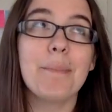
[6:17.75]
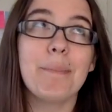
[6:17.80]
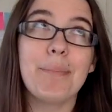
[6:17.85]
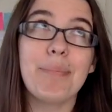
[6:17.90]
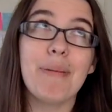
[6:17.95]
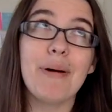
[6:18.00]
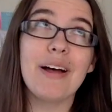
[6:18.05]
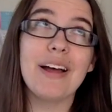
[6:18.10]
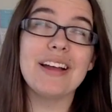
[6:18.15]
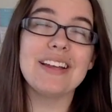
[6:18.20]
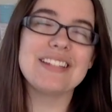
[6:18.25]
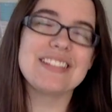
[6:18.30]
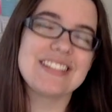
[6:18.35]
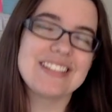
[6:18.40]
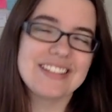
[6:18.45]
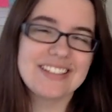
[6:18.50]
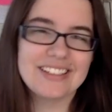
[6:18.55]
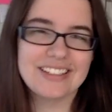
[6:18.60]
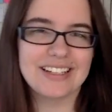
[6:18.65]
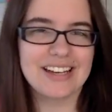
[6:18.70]
But
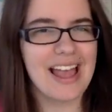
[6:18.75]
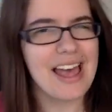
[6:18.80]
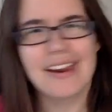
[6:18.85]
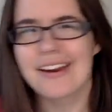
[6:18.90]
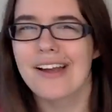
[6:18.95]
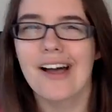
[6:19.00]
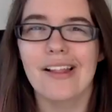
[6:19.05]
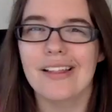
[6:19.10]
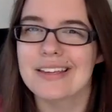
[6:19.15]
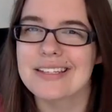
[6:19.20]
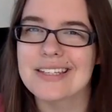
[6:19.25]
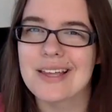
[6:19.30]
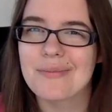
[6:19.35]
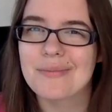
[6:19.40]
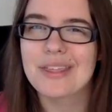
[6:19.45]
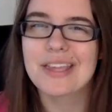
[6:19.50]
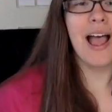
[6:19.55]
you gotta call it something.